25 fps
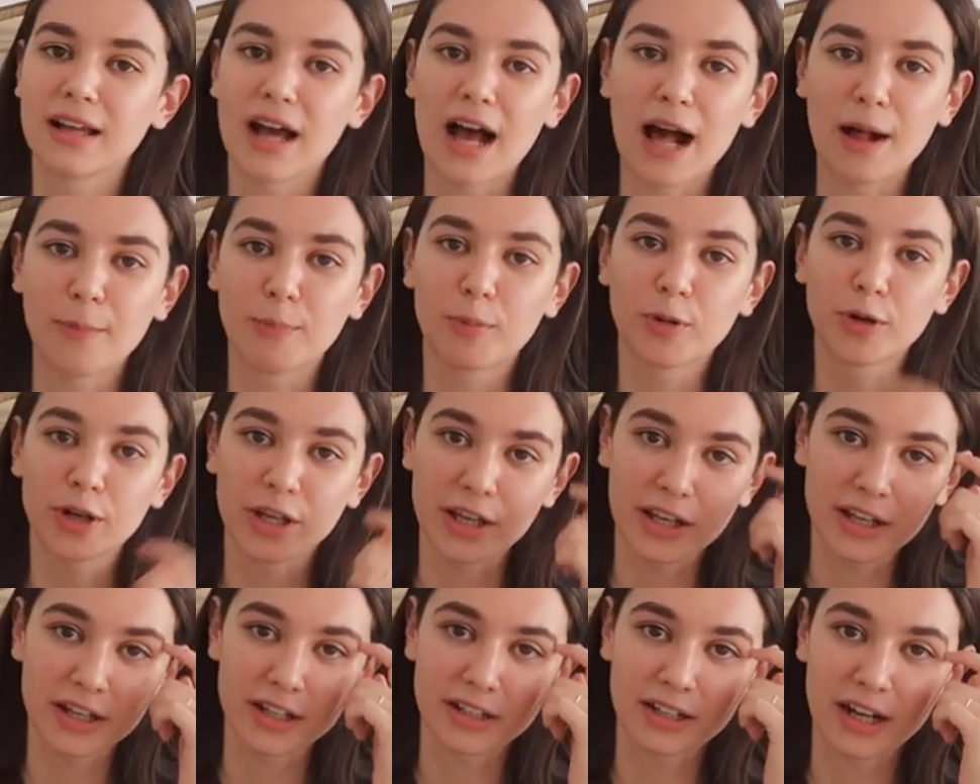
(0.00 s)
I'll put
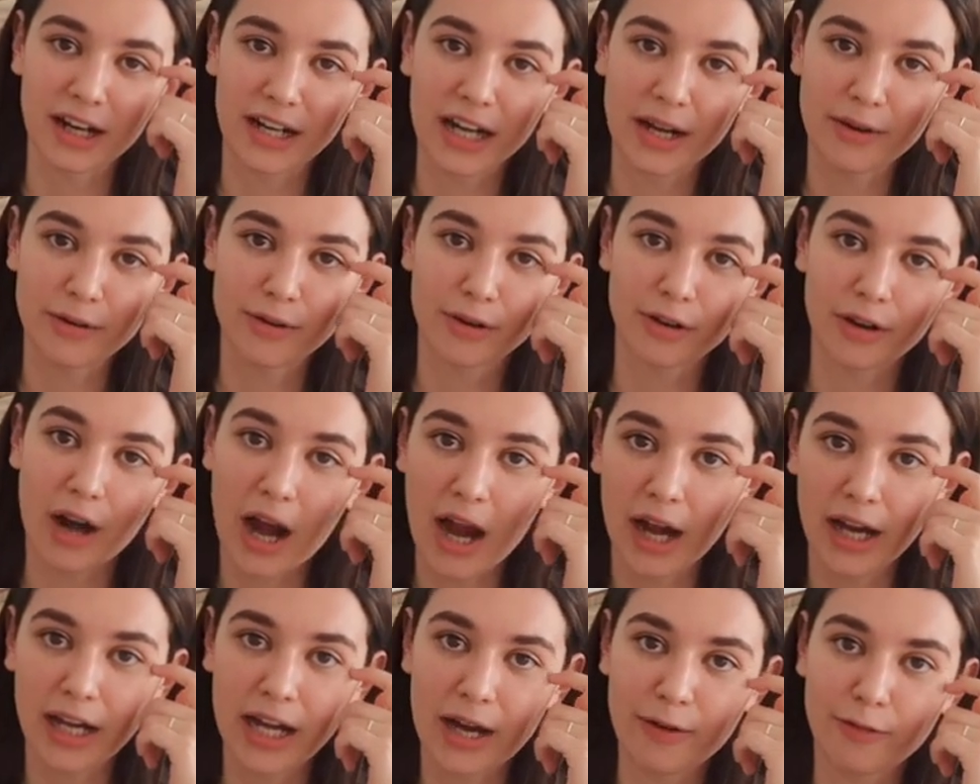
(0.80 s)
it here. I never
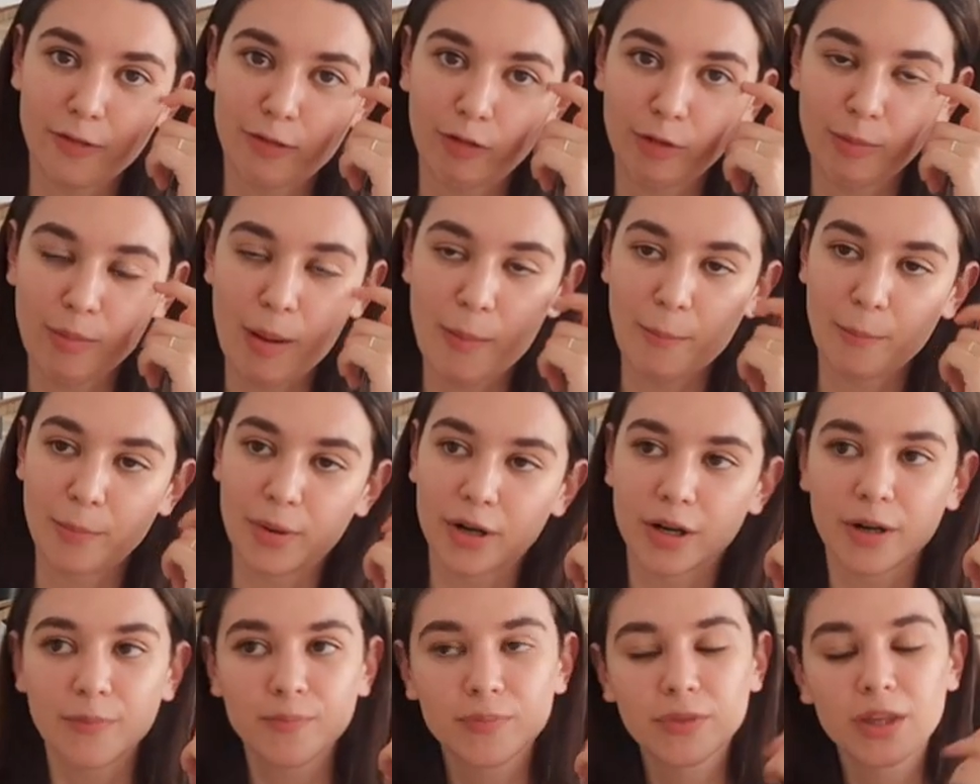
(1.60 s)

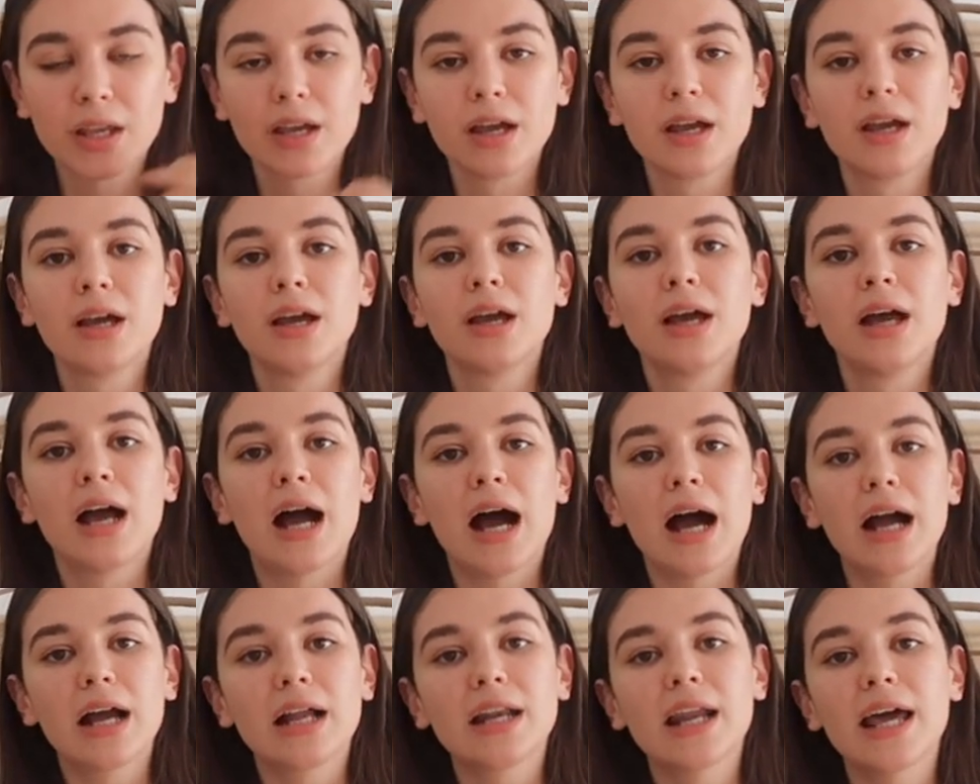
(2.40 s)
remember.
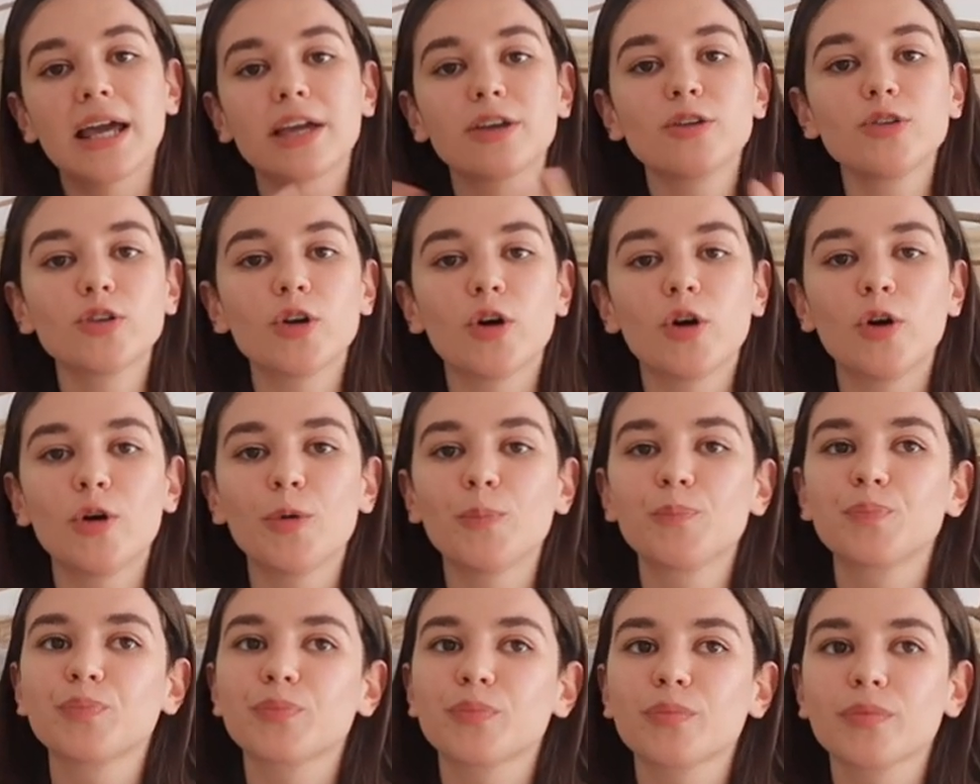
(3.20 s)
Like, you
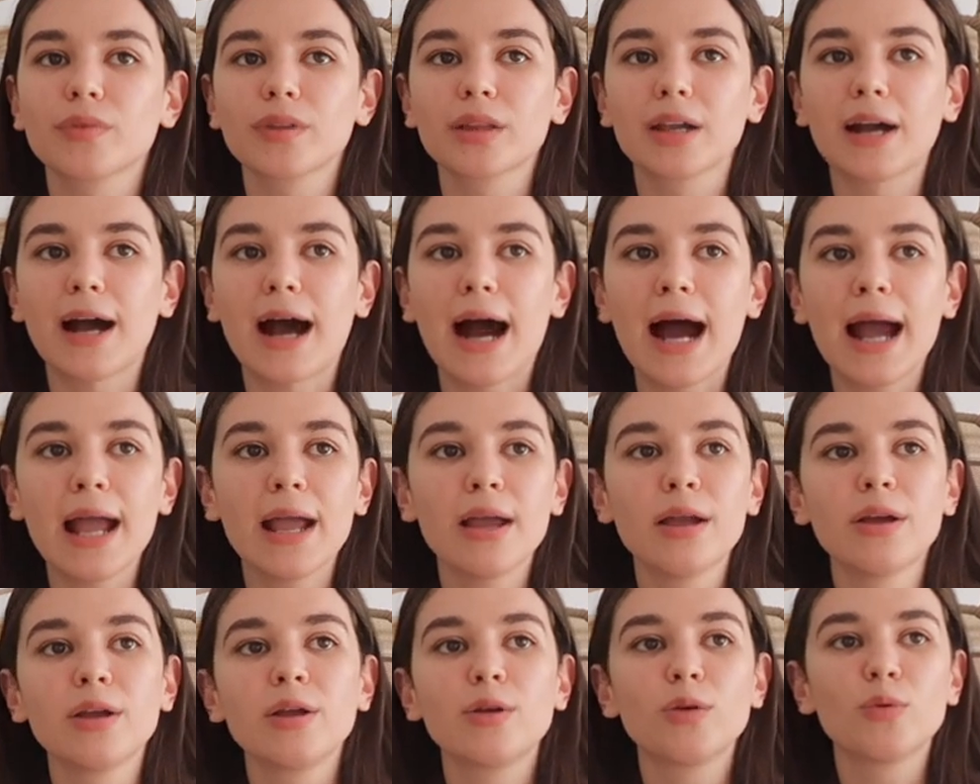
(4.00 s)
know,
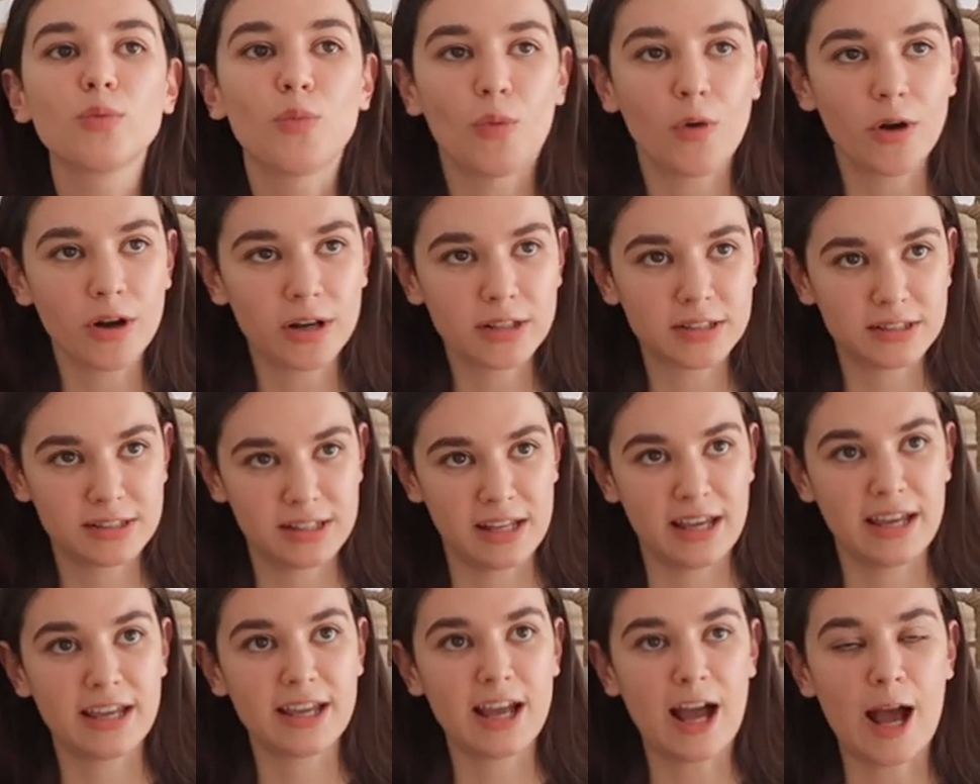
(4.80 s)
I wanna
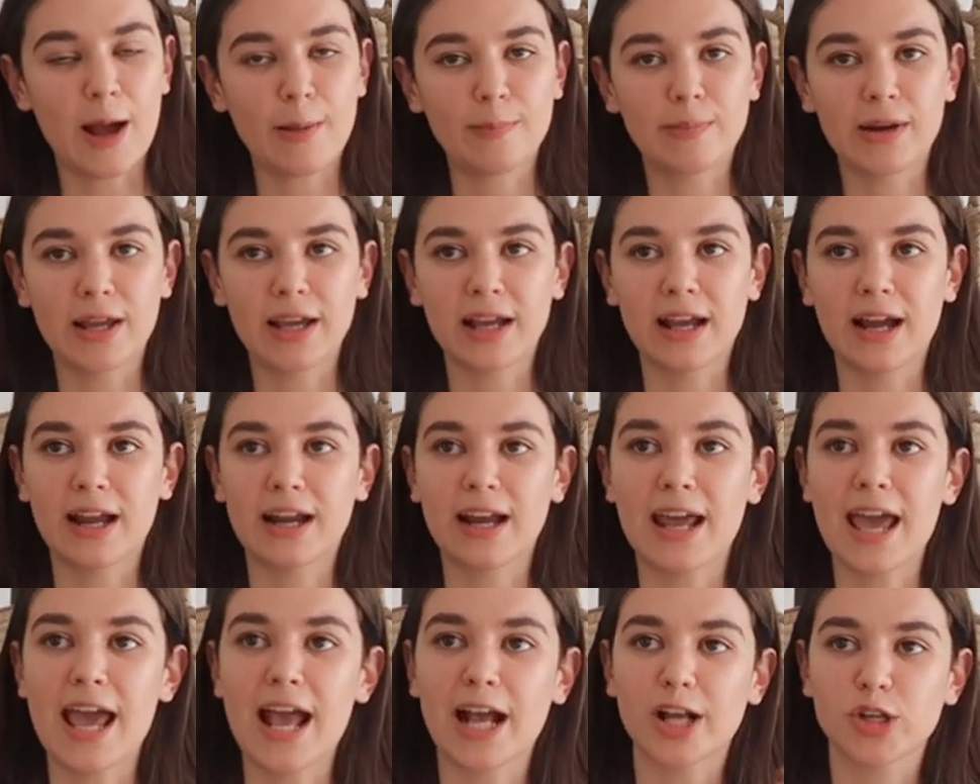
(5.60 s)
say I'm like
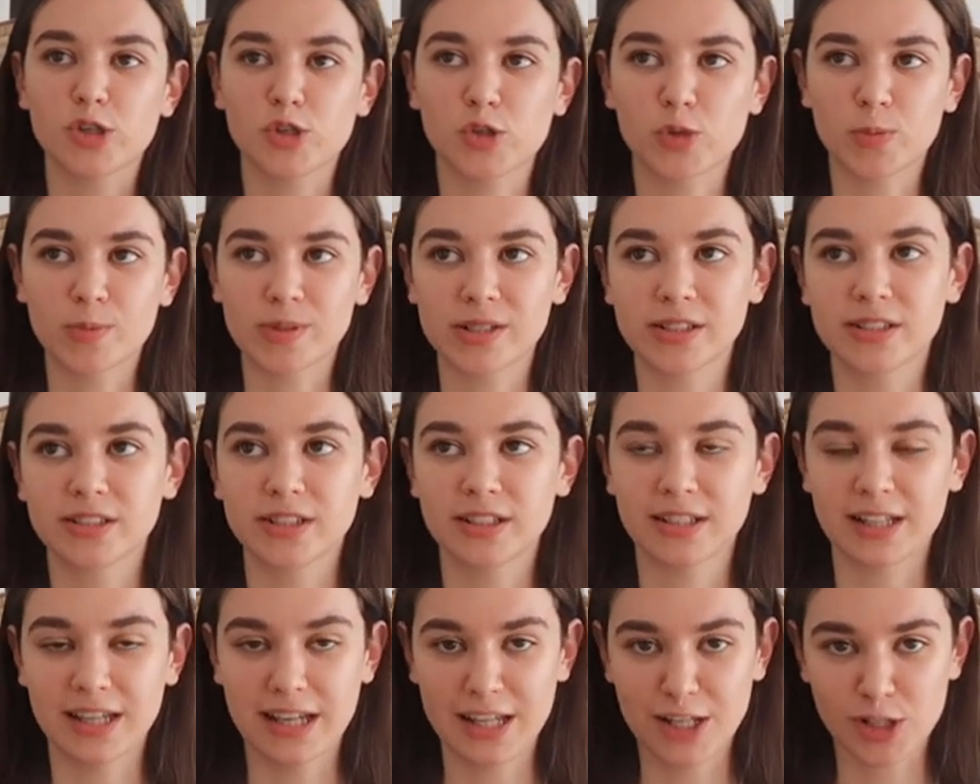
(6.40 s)
an
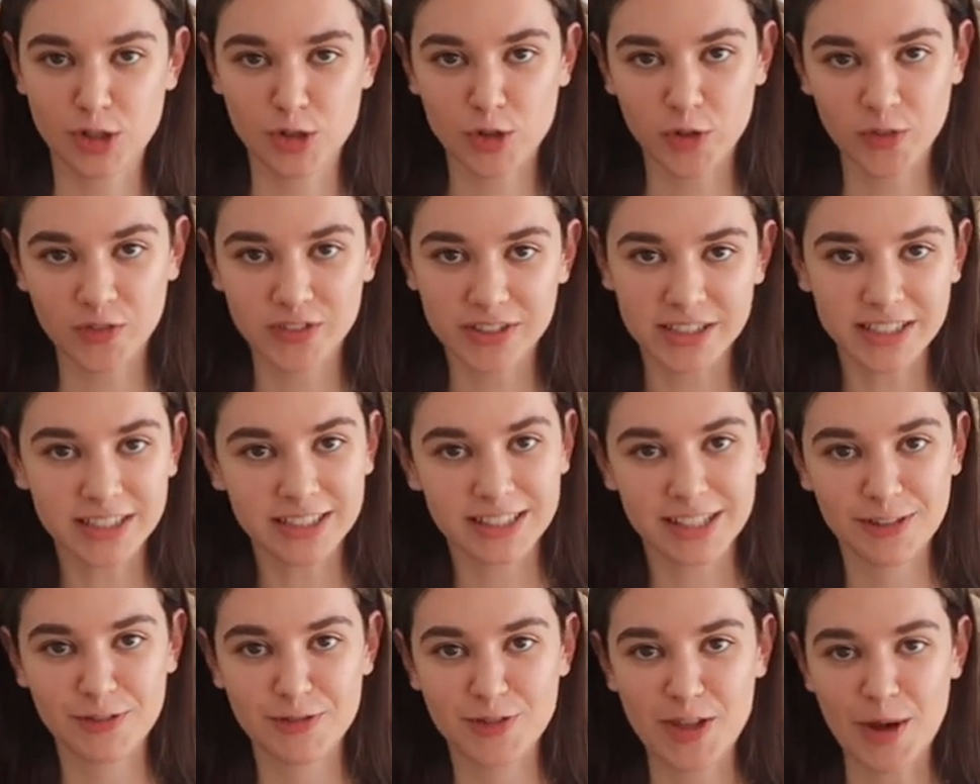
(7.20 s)
extroverted
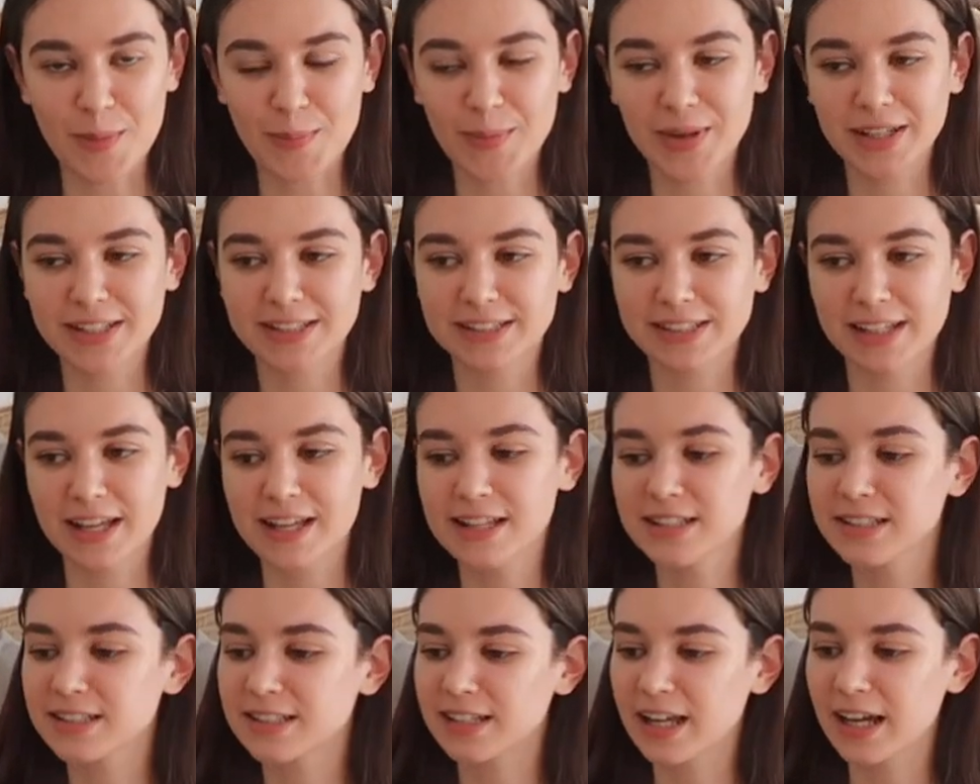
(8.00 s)
introvert, if that makes
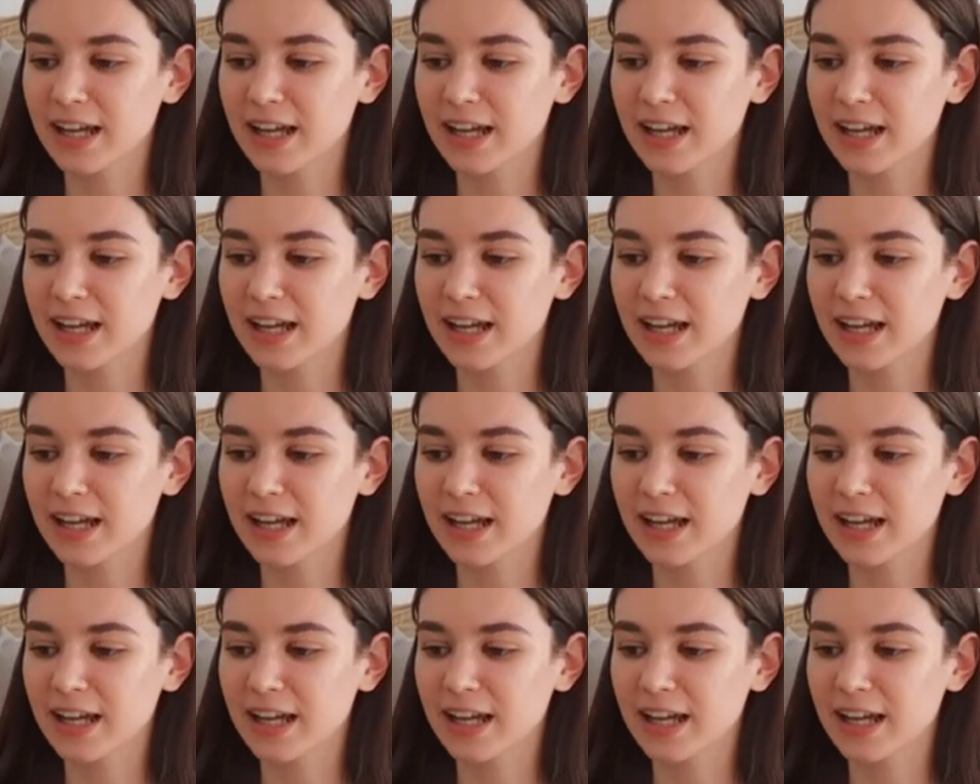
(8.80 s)
sense.